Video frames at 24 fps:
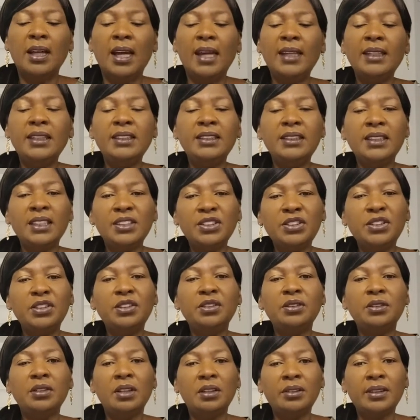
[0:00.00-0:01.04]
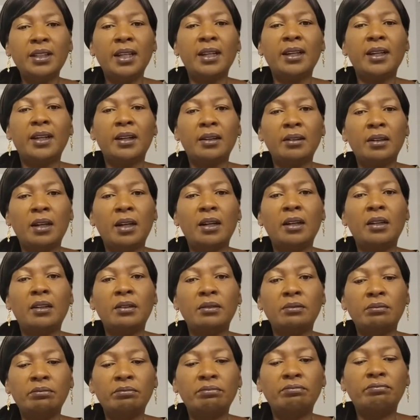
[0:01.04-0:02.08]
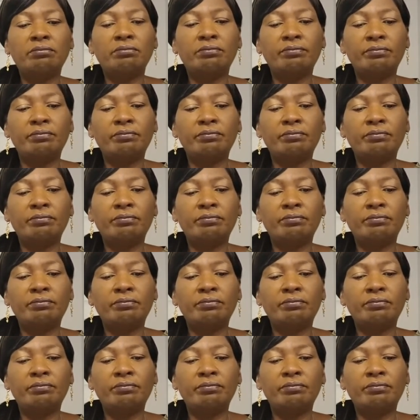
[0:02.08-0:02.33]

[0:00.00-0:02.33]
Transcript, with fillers: And he says, do you know that um,